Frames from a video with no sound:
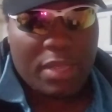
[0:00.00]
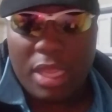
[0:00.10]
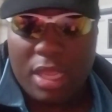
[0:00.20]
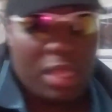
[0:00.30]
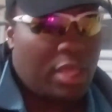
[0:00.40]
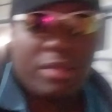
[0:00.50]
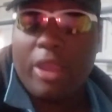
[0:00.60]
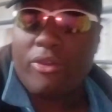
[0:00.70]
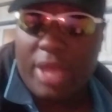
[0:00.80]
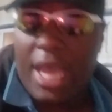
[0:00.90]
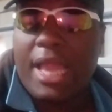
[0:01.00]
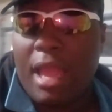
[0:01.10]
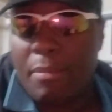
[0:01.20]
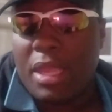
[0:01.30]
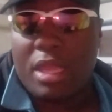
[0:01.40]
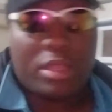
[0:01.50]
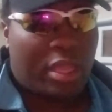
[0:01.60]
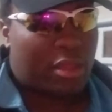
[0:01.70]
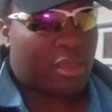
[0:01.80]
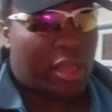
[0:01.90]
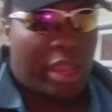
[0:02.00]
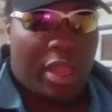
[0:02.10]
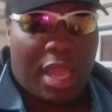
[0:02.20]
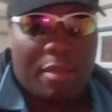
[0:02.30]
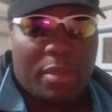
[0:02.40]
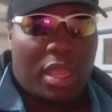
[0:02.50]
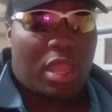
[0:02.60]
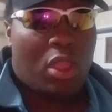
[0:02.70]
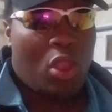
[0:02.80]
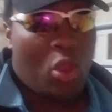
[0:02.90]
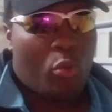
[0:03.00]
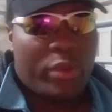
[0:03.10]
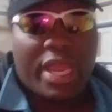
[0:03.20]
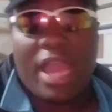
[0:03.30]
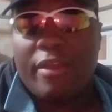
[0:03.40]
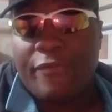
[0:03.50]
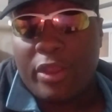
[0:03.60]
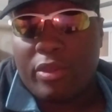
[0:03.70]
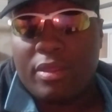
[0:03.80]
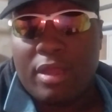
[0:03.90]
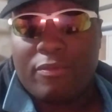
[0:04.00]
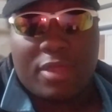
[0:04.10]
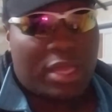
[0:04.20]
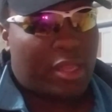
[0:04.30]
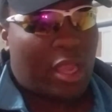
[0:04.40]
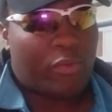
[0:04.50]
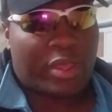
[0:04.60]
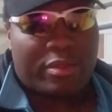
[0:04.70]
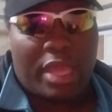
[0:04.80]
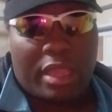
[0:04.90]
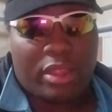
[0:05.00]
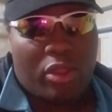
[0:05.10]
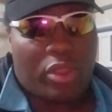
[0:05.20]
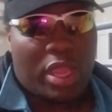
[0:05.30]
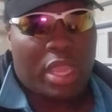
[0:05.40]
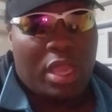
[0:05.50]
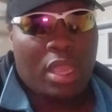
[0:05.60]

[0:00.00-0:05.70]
It scares the hell out of me. It does scare the hell out of me. We gotta figure something out with this secondary.